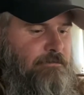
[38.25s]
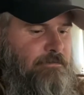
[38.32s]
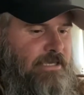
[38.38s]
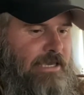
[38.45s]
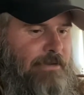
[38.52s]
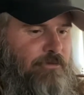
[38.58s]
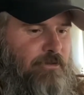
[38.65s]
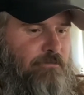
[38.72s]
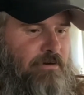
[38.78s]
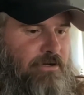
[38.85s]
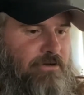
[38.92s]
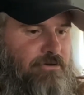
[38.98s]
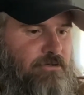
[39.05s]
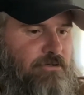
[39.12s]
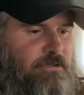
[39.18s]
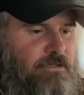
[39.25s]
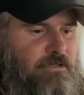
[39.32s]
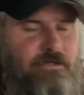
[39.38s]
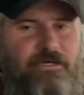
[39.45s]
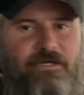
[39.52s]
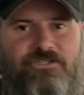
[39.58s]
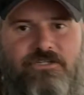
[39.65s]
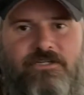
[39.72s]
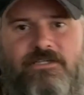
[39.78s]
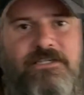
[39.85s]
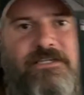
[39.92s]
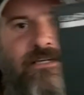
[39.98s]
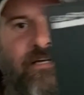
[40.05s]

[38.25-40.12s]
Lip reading: came with a bundle. As you can see